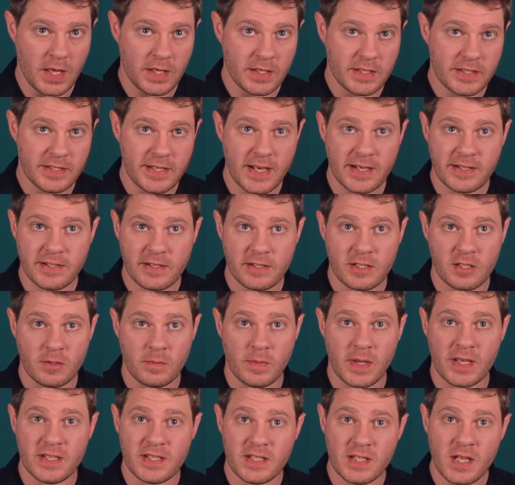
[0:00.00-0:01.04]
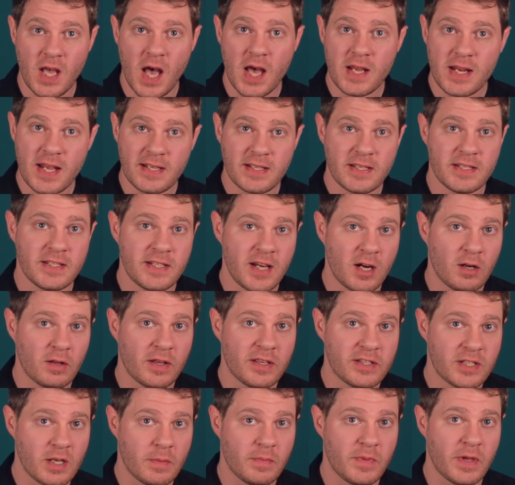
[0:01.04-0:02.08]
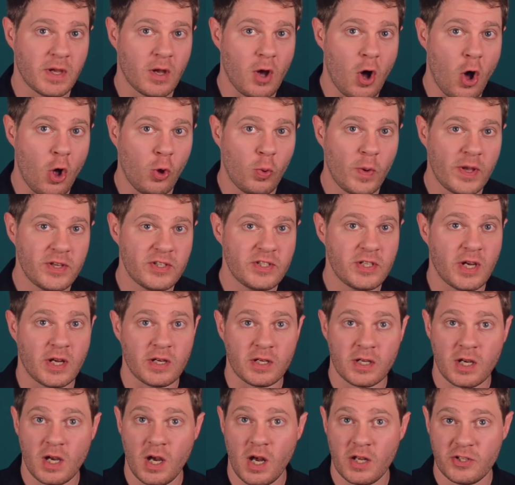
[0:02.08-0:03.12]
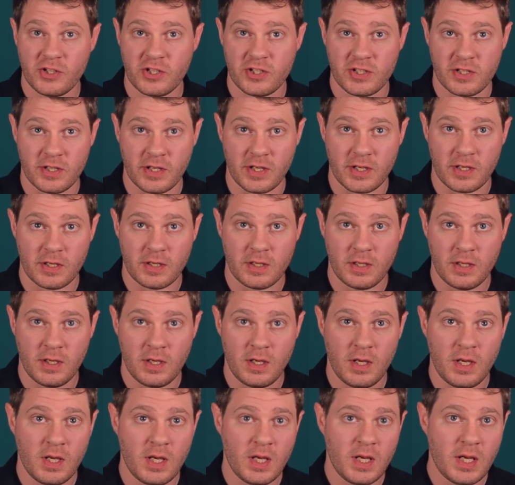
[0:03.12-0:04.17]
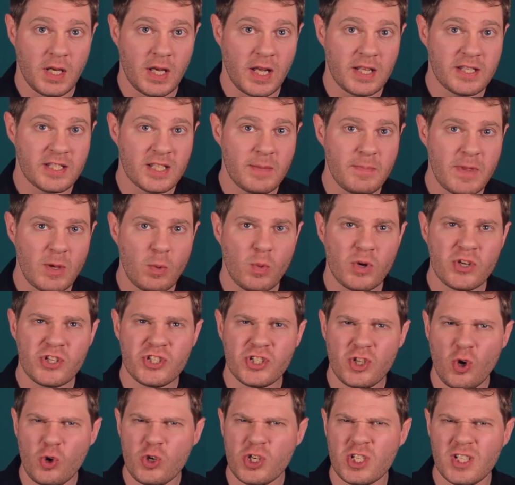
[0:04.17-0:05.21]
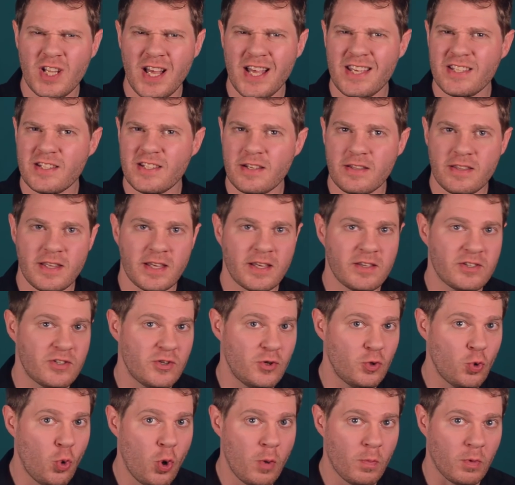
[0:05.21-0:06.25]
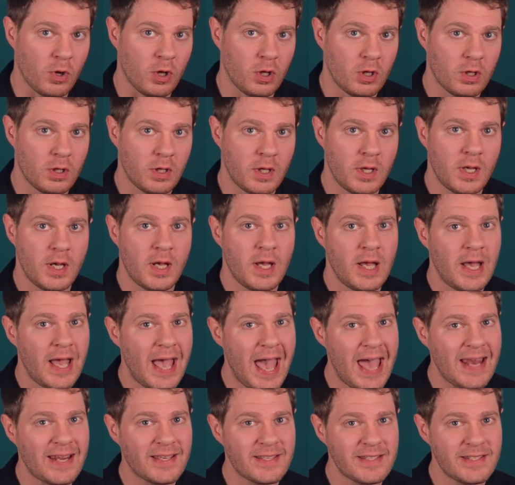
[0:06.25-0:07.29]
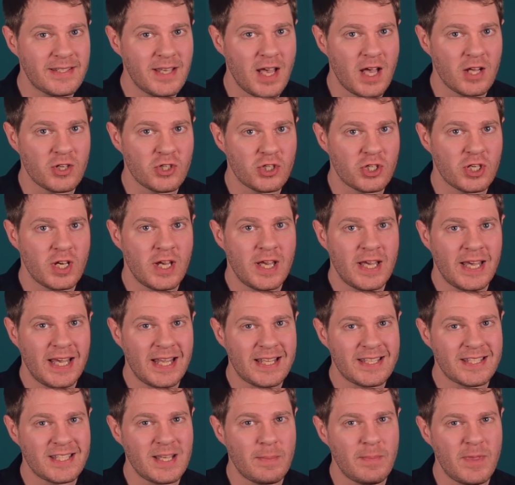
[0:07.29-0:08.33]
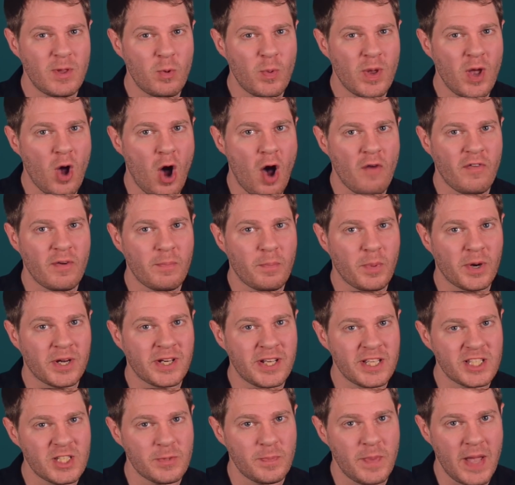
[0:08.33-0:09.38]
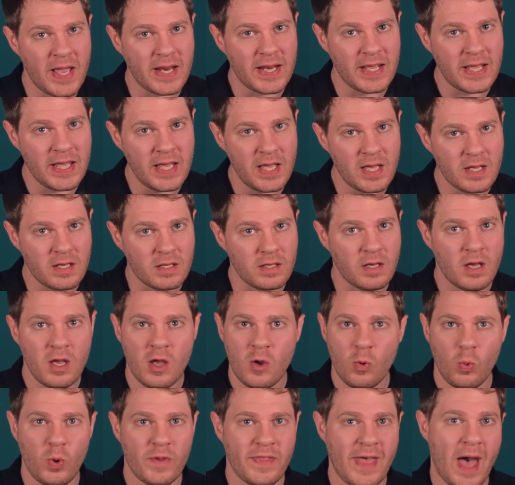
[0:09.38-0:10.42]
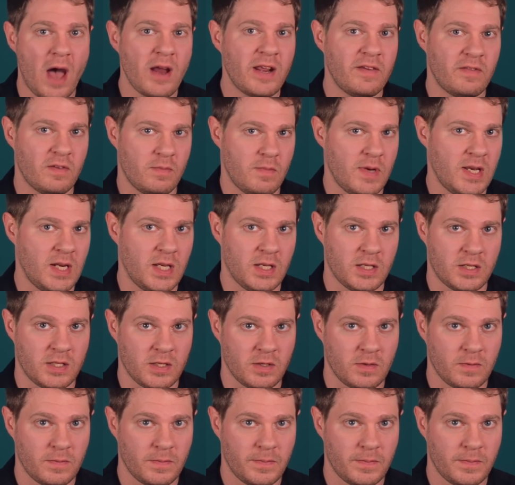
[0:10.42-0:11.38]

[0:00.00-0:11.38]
Sexism is not necessarily something always done consciously. It's something we're socialized to think is normal, and as such, it's something we often participate in without even meaning to.